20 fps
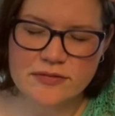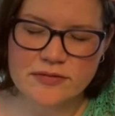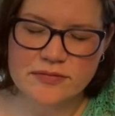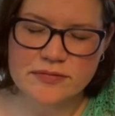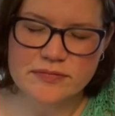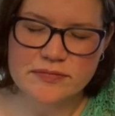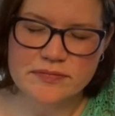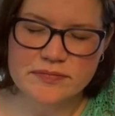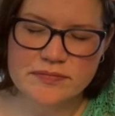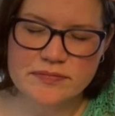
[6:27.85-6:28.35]

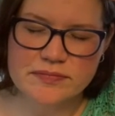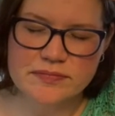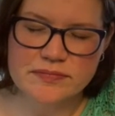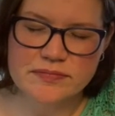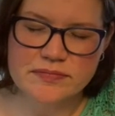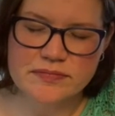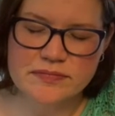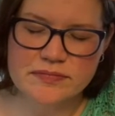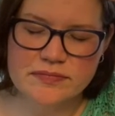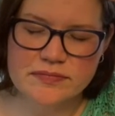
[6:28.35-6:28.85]

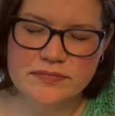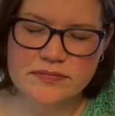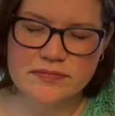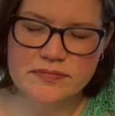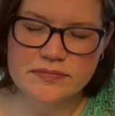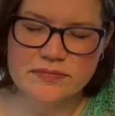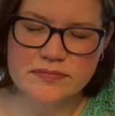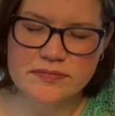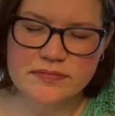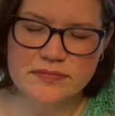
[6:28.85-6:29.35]

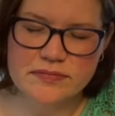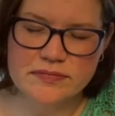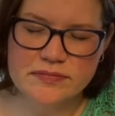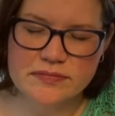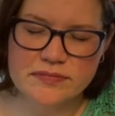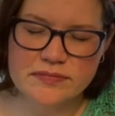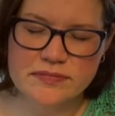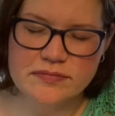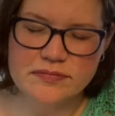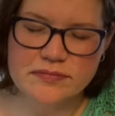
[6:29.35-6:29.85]

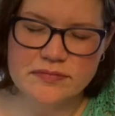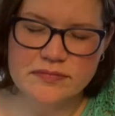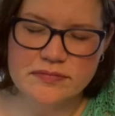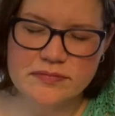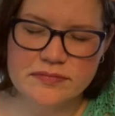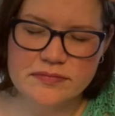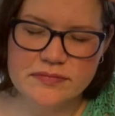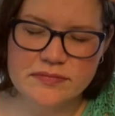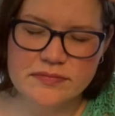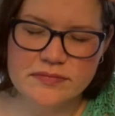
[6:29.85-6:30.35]

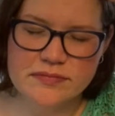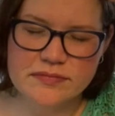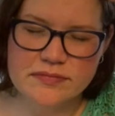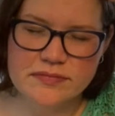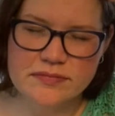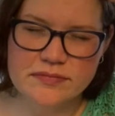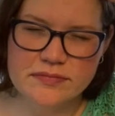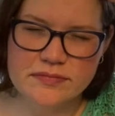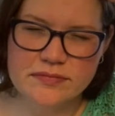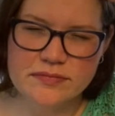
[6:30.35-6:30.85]

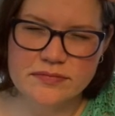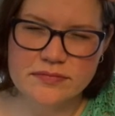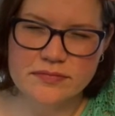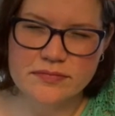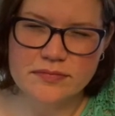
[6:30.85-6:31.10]
[no speech]